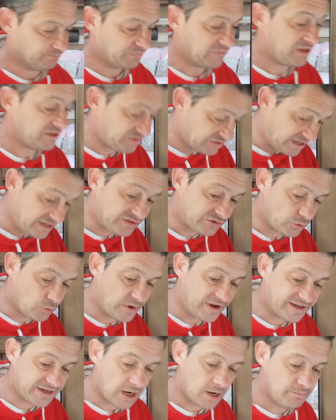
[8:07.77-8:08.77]
It is
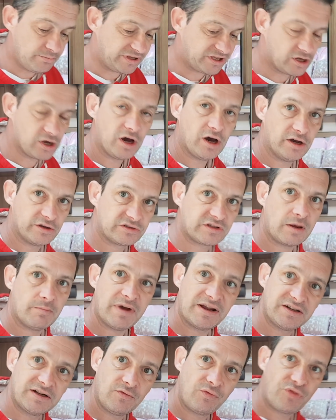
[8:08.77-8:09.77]
quick, and because I'm
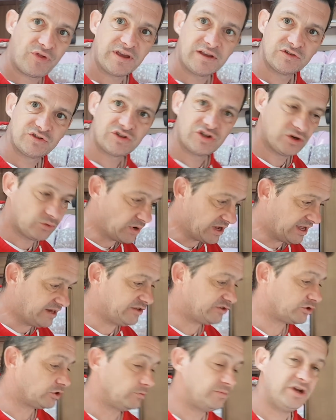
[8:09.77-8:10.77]
adding things to it and
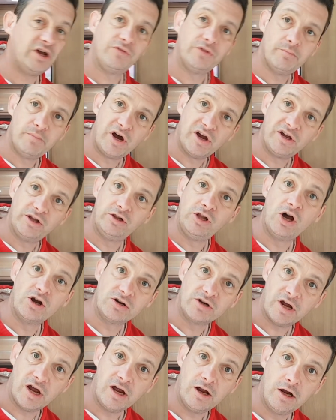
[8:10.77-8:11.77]
it's going to be on the boil
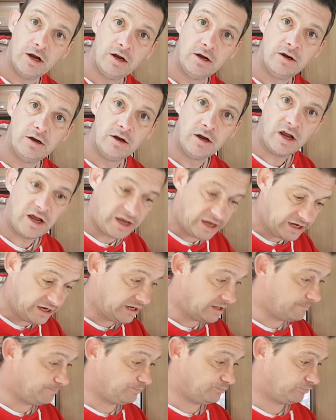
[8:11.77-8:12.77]
longer,
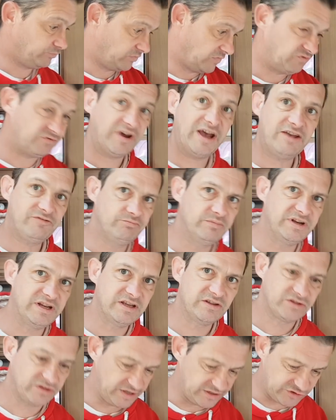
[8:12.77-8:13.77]
5
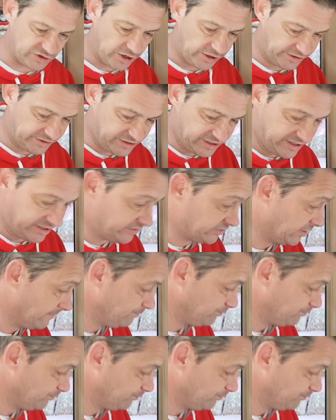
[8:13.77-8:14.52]
minutes, that's all it needs.